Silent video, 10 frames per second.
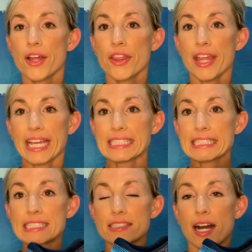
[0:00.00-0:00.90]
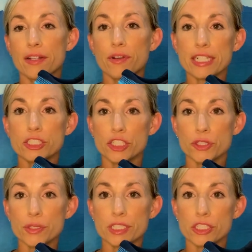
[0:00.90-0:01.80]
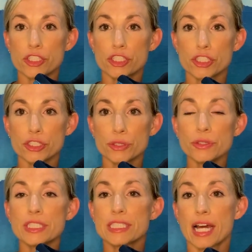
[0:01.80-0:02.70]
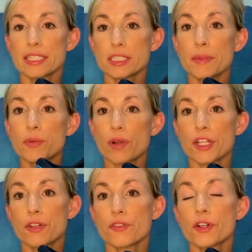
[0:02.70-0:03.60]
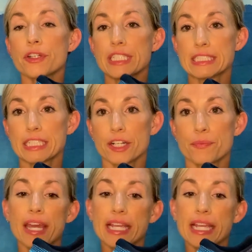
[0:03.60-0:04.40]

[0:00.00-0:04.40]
The Asics GlideRide 2 is a shoe designed to make running feel easier.